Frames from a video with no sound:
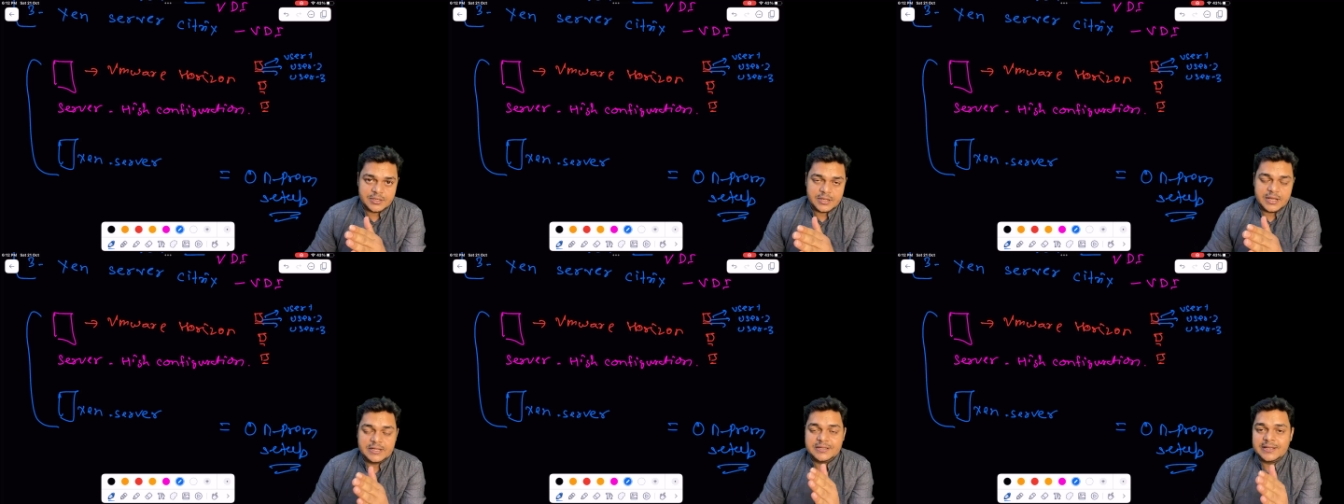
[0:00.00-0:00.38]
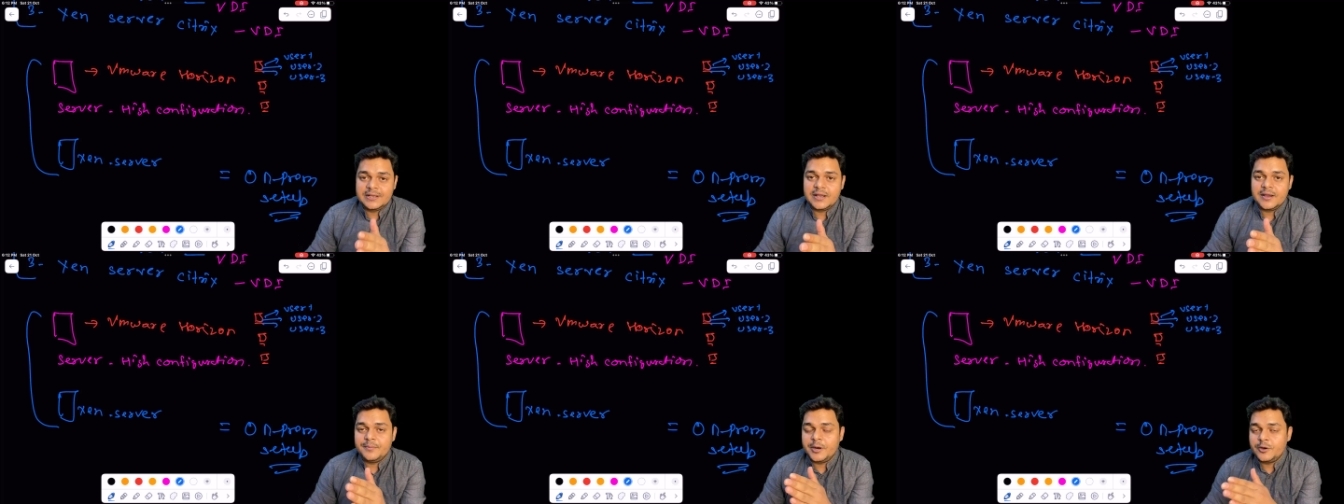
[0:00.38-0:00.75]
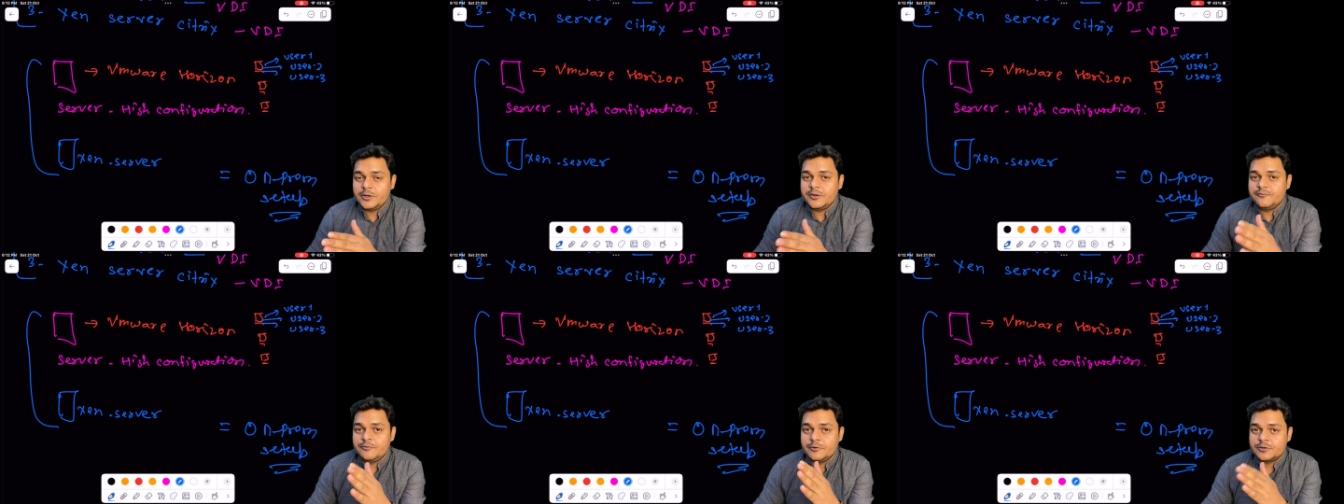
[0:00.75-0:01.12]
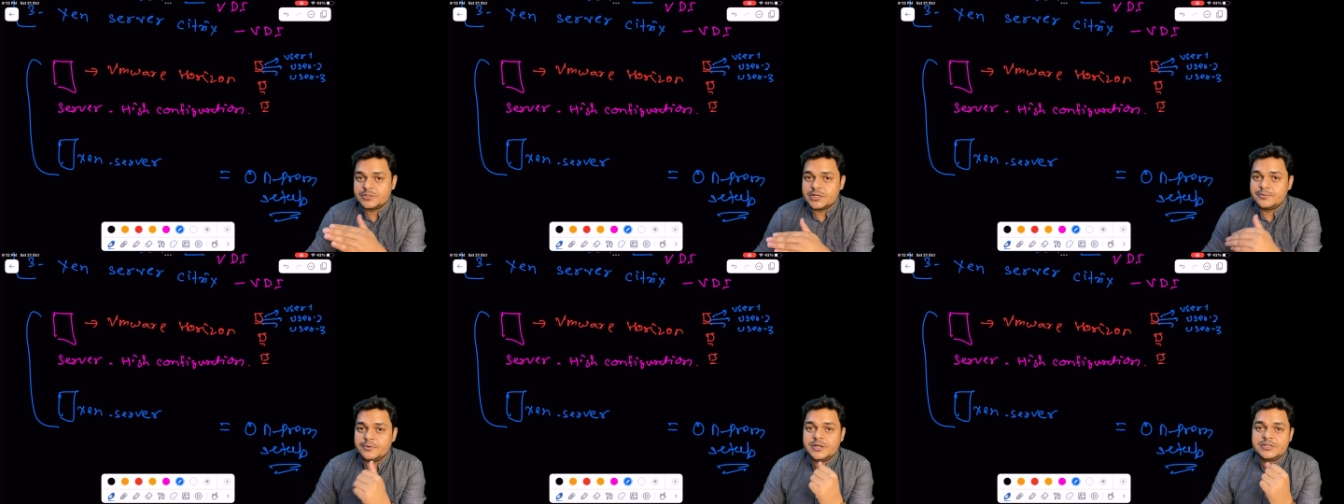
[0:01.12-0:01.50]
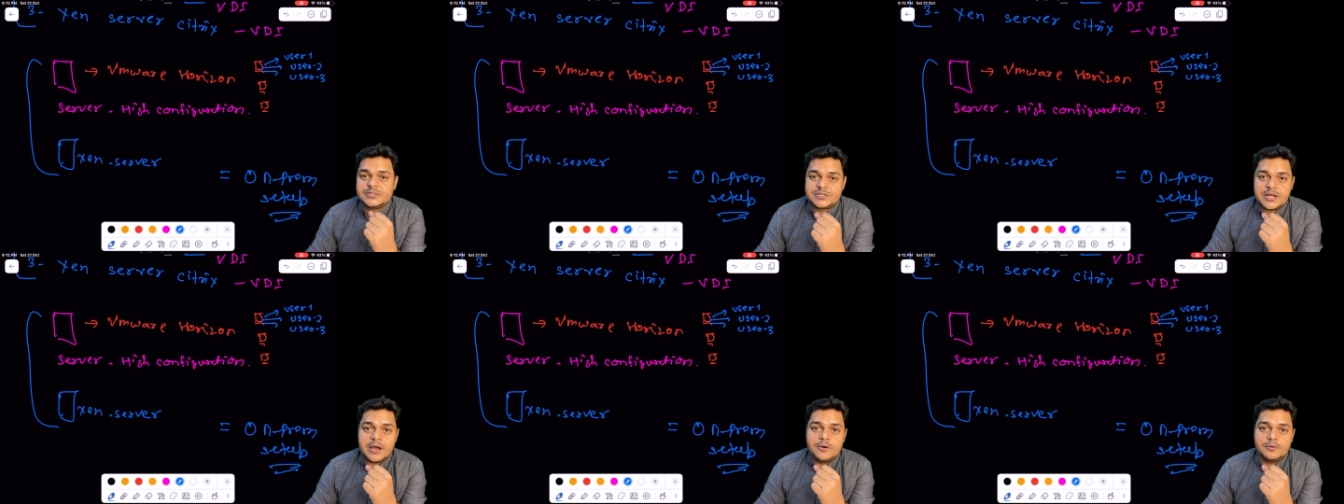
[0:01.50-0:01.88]
and think about if your server is
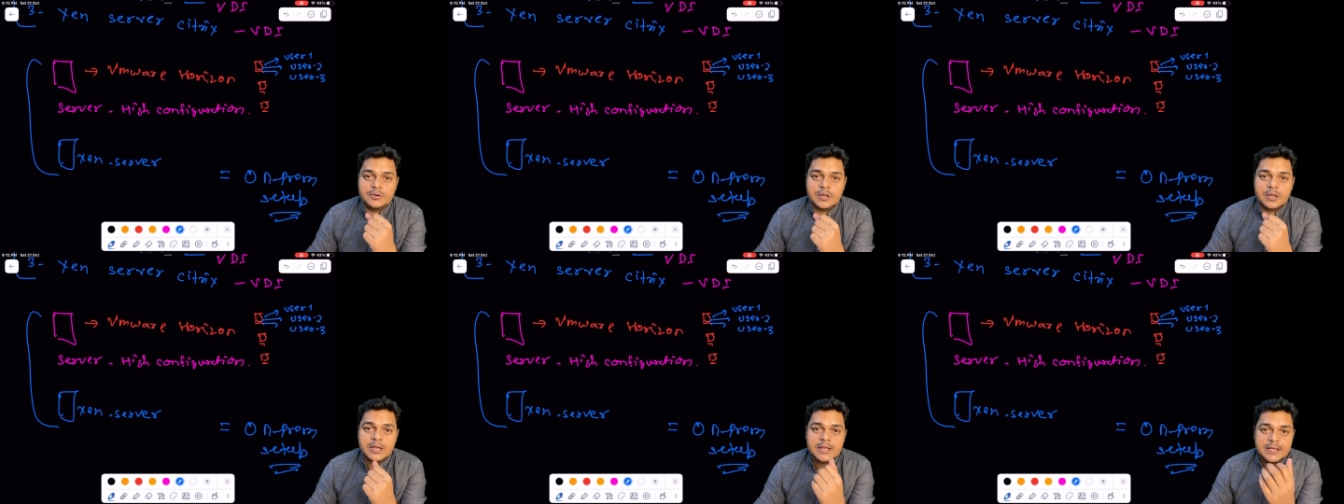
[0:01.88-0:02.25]
down,